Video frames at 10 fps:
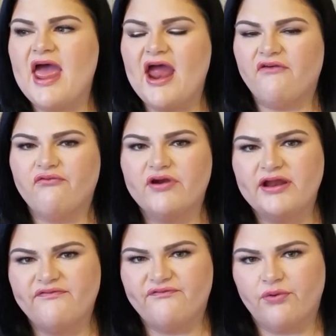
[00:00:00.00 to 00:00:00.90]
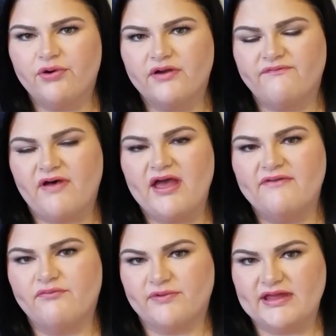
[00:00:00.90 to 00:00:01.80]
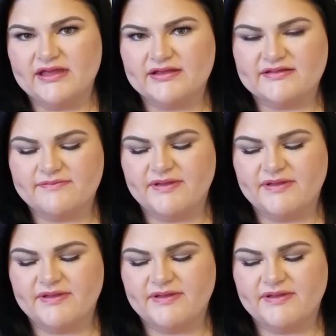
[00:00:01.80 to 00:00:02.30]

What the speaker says: Every 4 to 5 weeks,